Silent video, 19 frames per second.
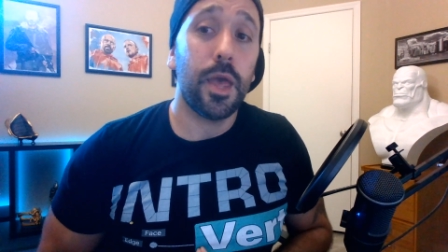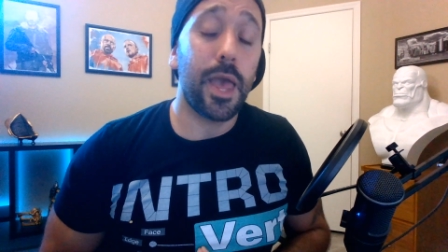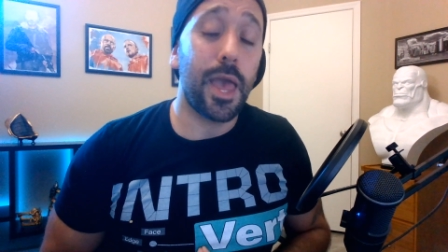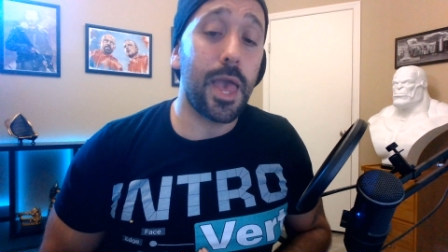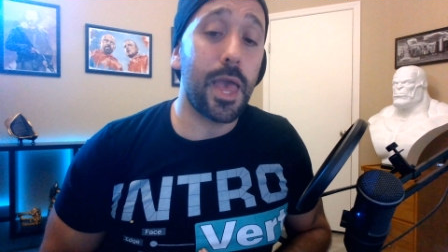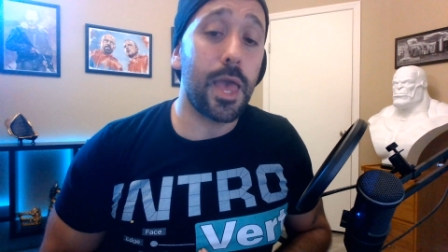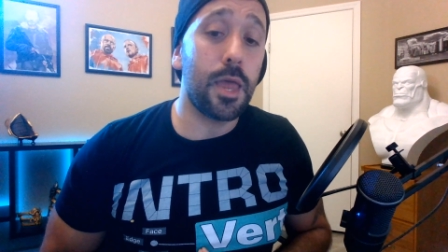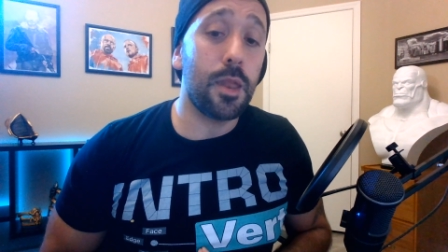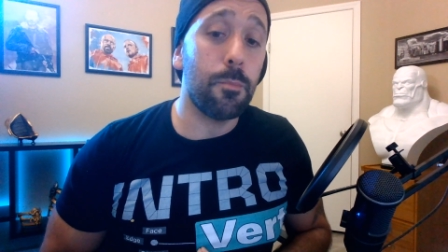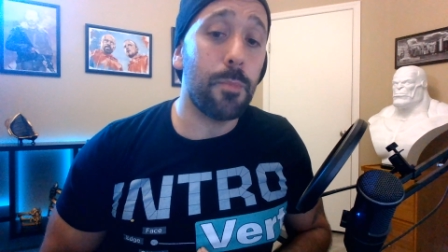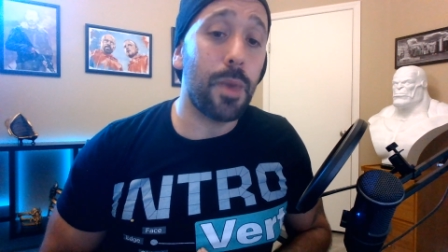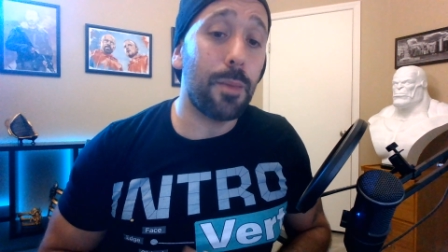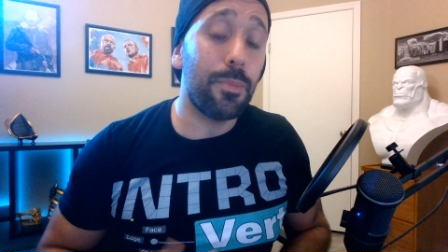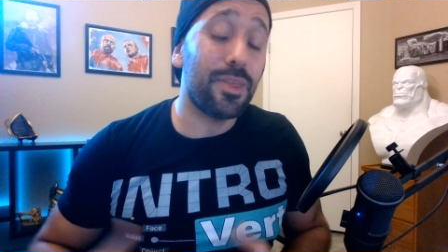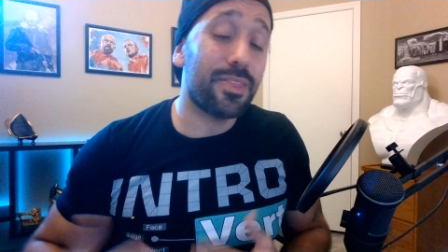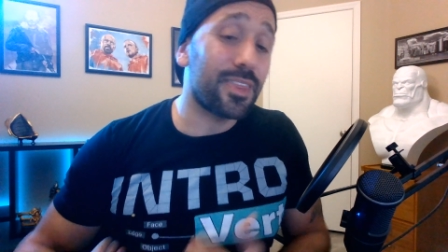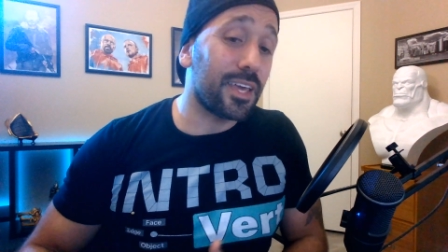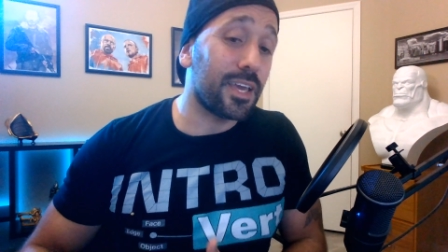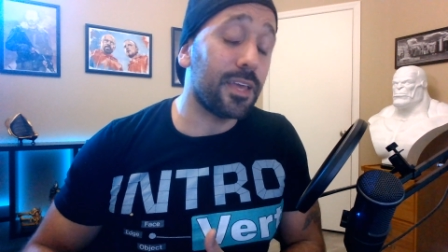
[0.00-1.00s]
and
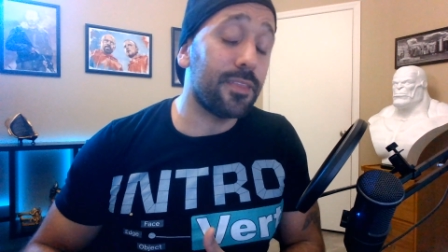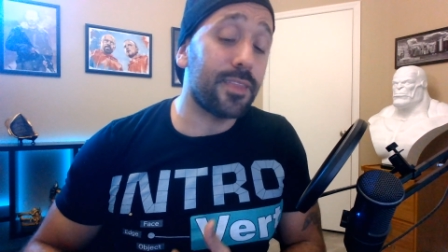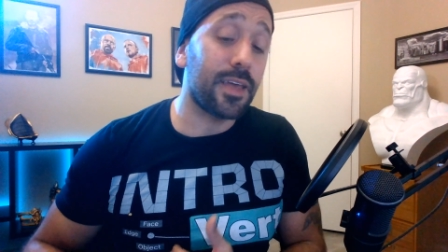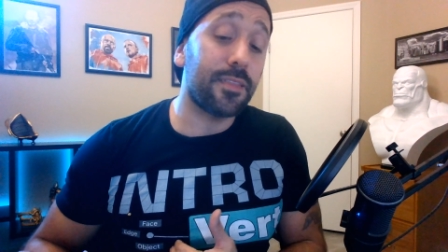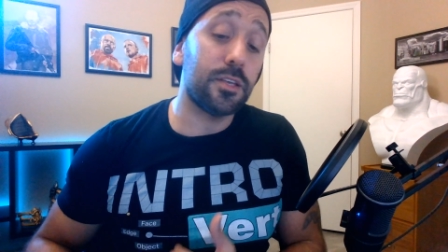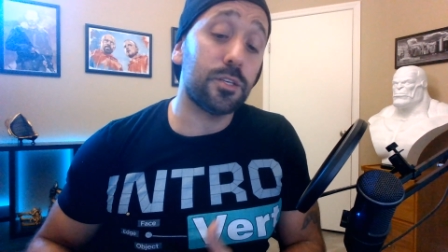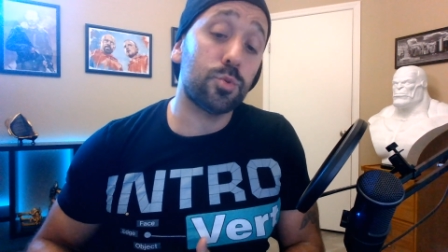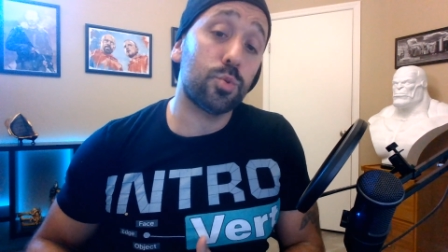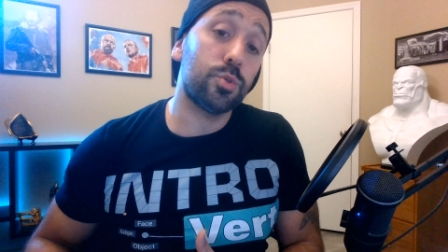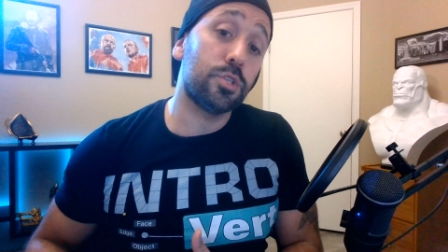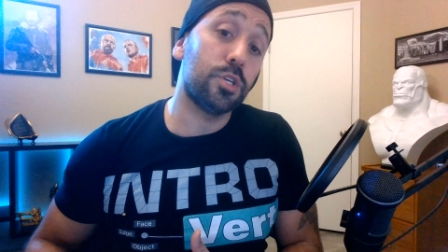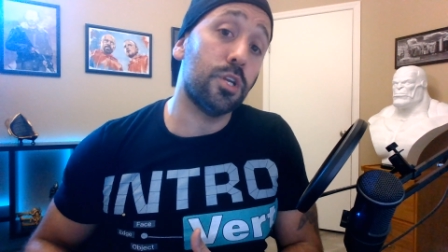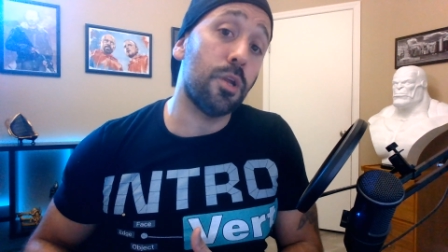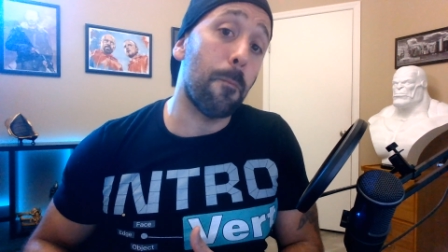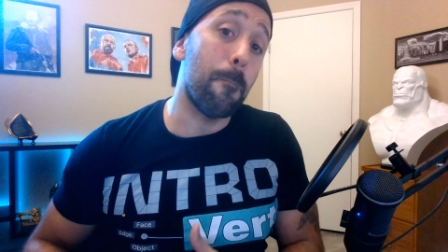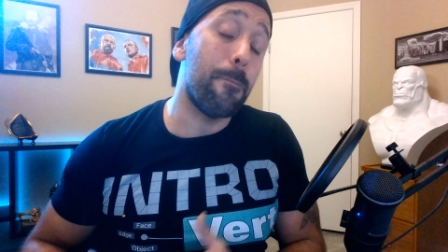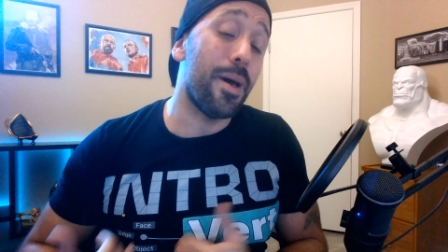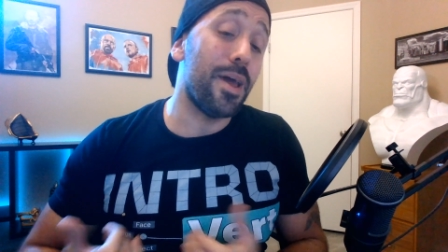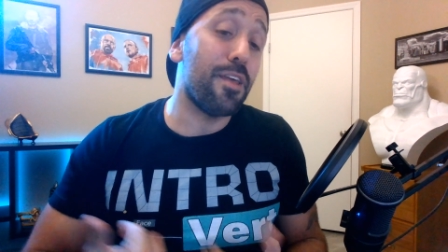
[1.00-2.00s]
maybe thinking that this was going
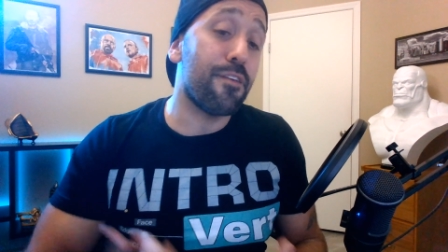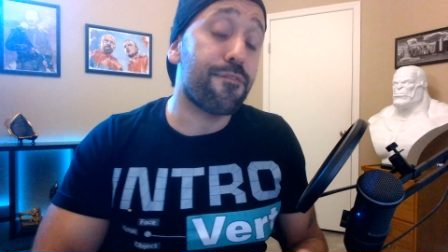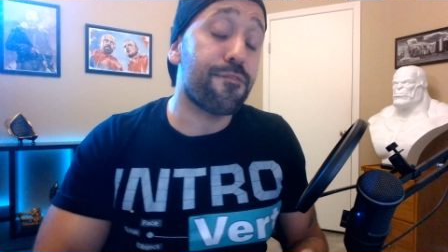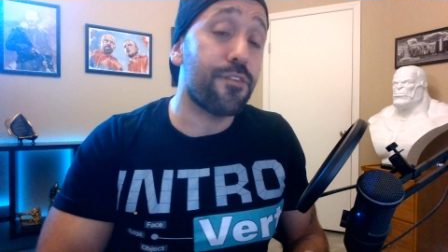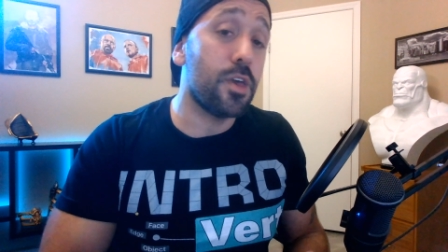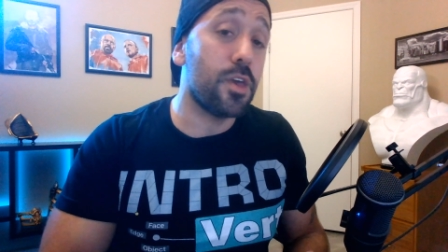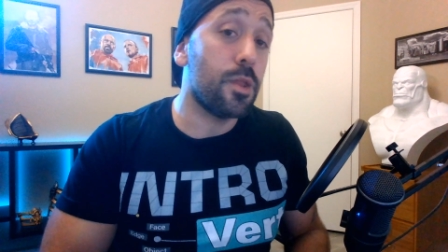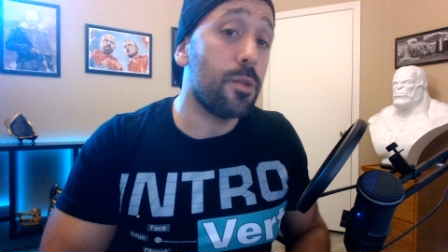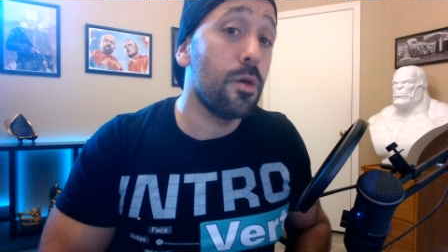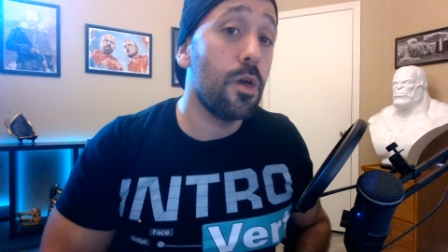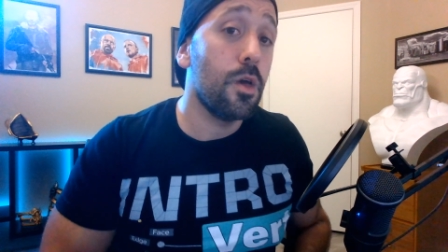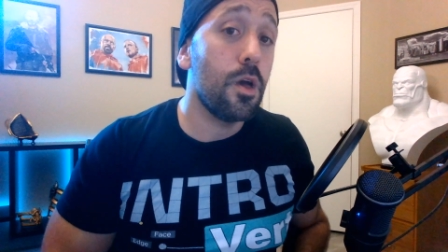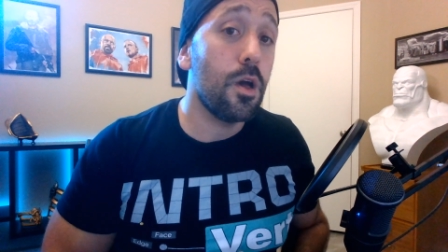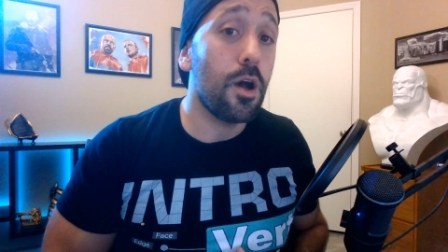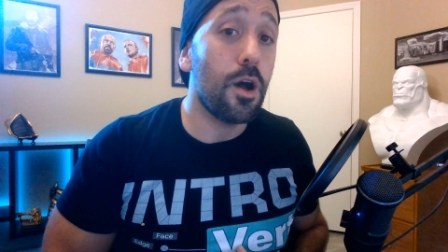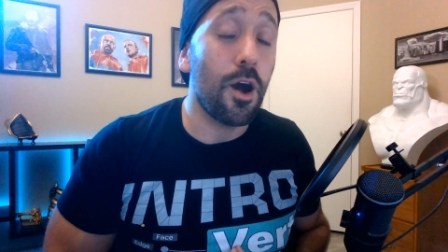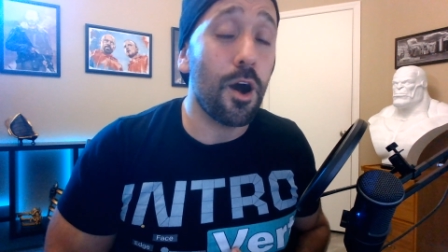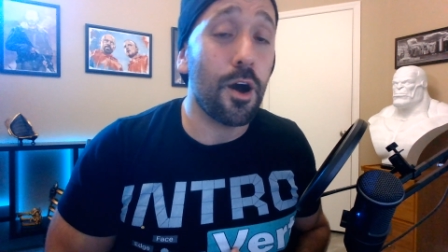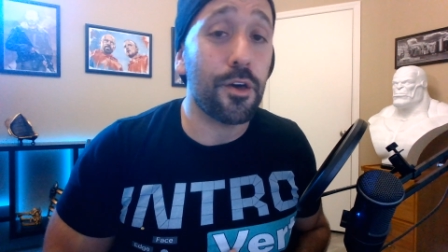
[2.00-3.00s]
to benefit
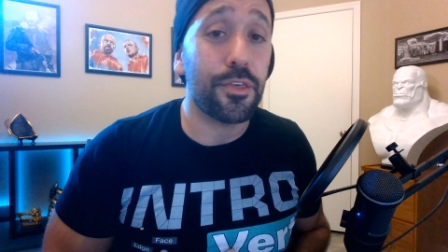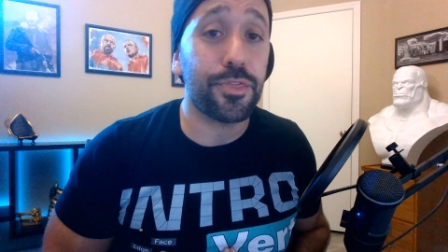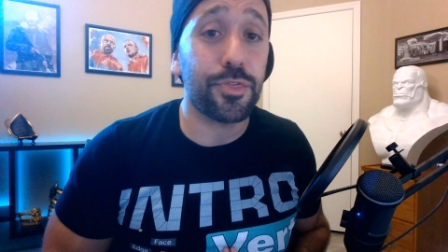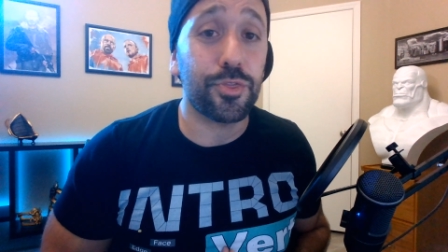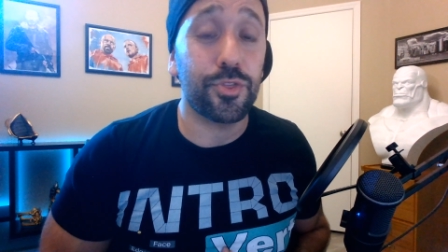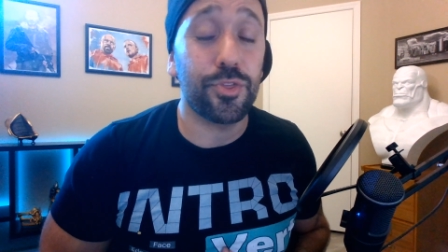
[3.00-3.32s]
uh,